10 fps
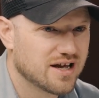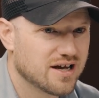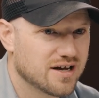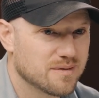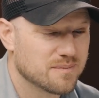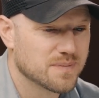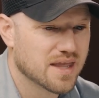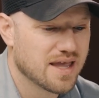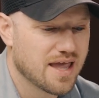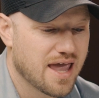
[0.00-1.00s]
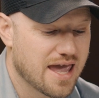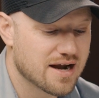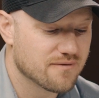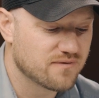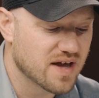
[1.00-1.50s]
And
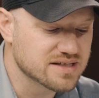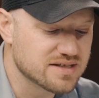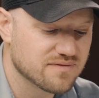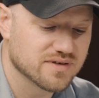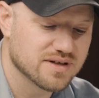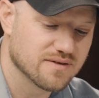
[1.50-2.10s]
effectively,